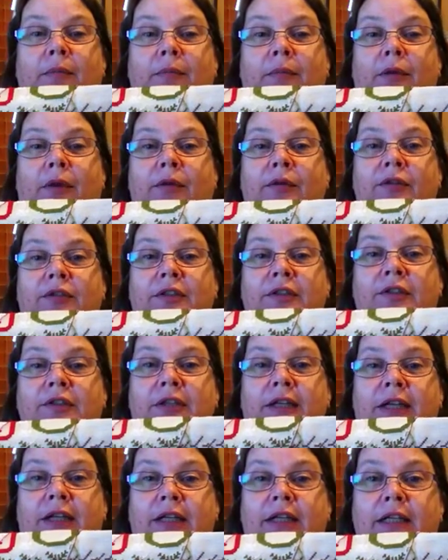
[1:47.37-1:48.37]
Those just
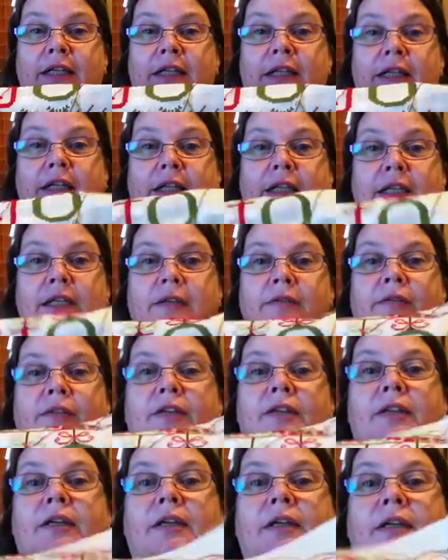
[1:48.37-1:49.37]
now need their leaves,